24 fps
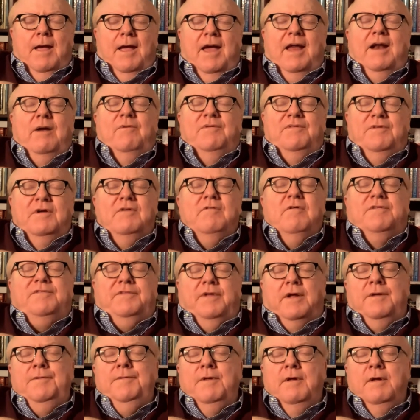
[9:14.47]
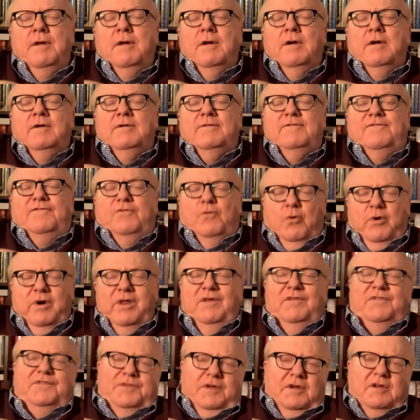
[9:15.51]
and it was interesting.
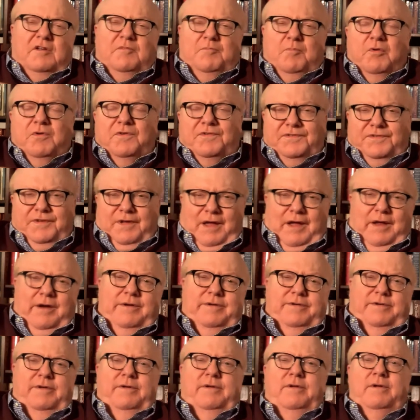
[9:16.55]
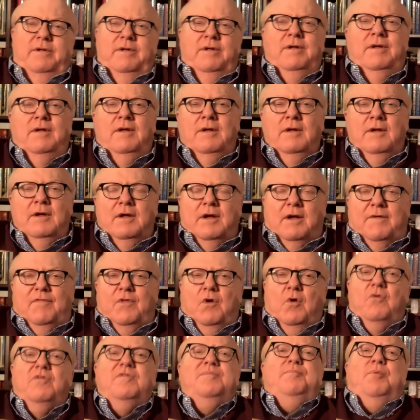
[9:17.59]
Forty-six percent
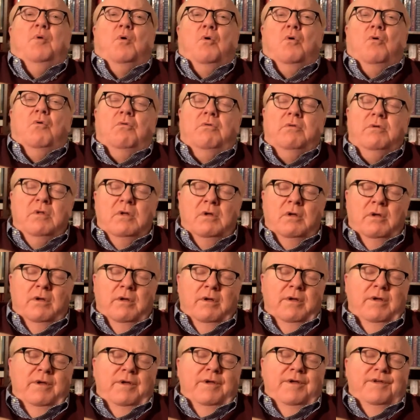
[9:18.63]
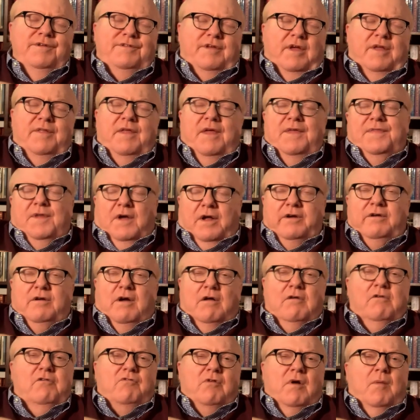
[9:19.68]
of those polled said they thought
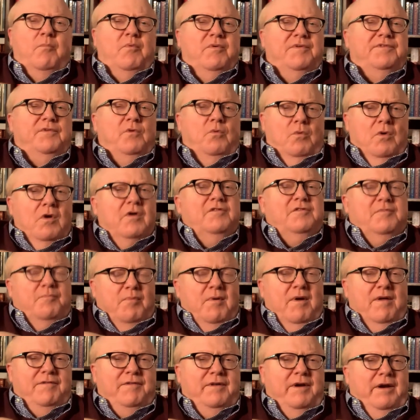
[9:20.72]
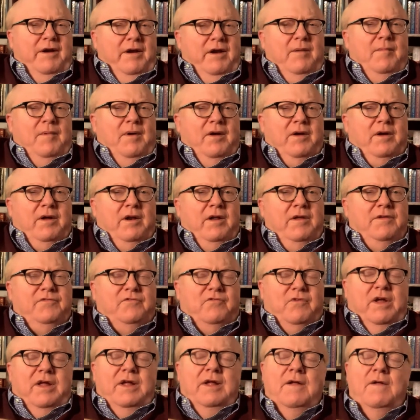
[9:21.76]
Donald Trump was the worst president in American
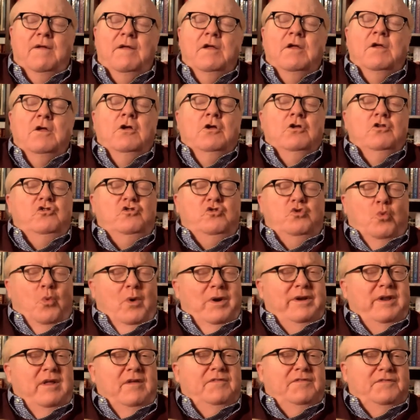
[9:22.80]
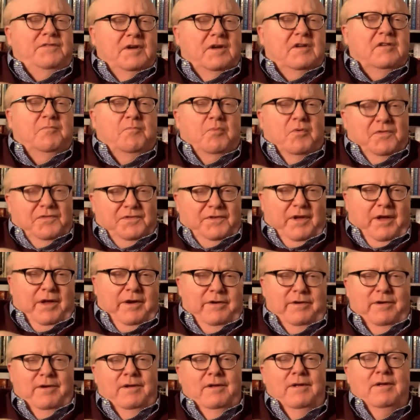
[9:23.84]
history. Twenty-six
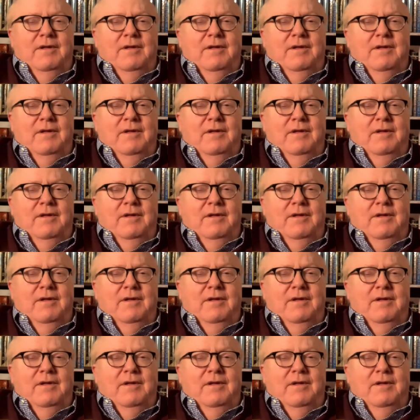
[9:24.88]
percent